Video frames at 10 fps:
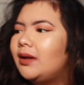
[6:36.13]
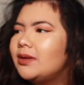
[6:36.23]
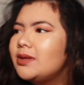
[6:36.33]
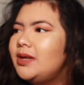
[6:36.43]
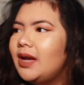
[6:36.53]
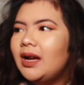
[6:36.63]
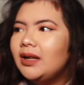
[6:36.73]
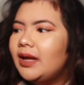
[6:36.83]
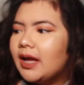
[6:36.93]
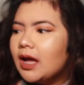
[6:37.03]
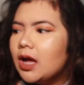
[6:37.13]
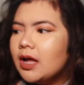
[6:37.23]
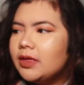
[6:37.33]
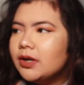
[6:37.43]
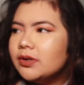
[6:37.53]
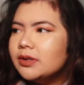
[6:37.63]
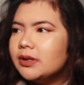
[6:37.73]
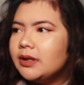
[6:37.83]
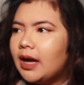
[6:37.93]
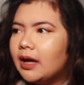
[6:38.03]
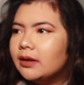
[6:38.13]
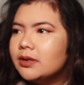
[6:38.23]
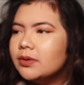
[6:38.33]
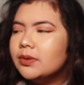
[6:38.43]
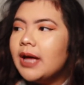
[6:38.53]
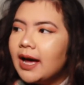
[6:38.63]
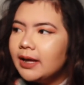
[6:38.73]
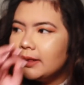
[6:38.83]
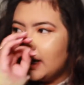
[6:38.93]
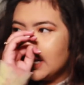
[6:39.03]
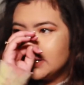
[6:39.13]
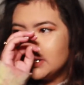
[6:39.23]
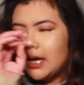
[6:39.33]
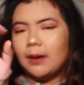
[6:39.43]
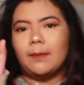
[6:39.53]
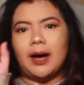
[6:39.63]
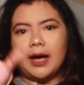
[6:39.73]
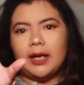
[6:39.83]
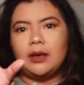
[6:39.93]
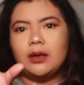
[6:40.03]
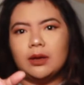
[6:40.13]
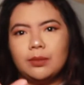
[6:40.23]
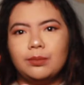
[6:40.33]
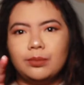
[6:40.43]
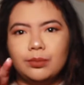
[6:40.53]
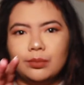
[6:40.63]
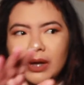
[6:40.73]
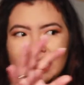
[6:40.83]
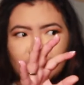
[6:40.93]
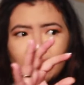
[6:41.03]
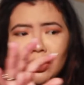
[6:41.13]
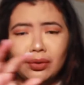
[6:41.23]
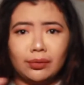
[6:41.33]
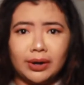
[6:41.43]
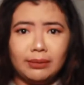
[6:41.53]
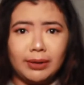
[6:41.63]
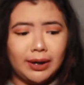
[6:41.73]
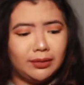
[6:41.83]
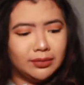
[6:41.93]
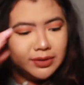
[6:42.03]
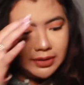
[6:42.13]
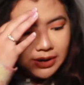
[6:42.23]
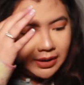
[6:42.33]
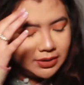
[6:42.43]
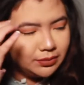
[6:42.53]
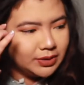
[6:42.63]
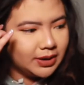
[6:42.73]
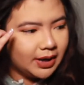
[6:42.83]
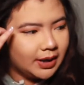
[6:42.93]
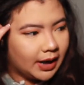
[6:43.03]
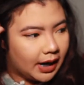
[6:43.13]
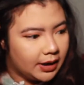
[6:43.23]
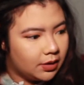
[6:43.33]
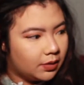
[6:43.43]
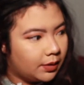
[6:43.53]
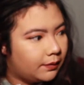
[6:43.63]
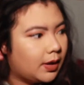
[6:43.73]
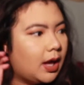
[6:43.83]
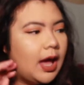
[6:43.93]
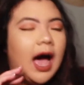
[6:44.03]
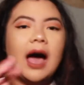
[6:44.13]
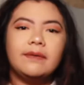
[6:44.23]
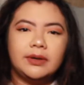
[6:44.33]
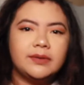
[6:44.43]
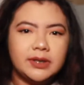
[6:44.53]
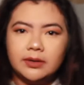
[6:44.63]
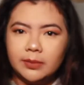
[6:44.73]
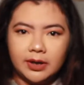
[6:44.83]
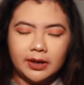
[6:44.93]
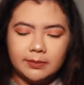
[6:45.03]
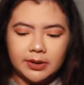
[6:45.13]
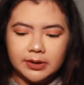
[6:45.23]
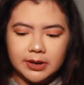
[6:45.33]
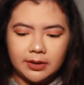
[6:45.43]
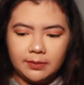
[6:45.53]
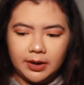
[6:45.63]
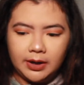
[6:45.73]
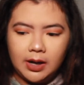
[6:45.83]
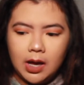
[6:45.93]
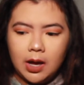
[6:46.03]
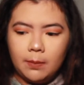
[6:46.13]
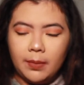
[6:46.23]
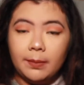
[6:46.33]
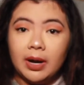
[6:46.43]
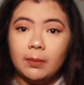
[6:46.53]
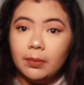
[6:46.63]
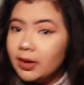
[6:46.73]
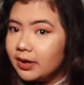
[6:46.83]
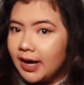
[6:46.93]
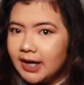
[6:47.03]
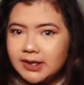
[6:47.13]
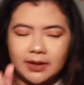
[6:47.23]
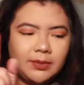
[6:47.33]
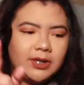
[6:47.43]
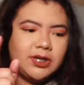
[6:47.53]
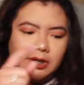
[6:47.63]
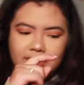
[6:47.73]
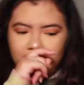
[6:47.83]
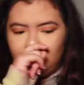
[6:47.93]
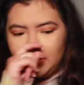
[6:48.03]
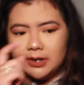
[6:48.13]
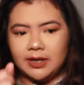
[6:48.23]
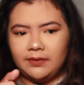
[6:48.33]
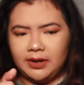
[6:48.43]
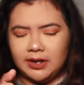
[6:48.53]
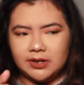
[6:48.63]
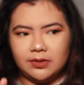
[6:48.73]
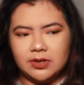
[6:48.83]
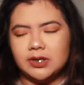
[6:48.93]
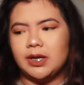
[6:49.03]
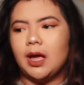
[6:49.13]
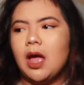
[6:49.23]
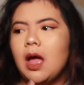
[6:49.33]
And yeah, like there's, yeah, so that's like my like 3 main ghosts, I guess you would say, that I know of. I've never seen the military man, but my brother has, and I'm gonna share his story because I find that so interesting.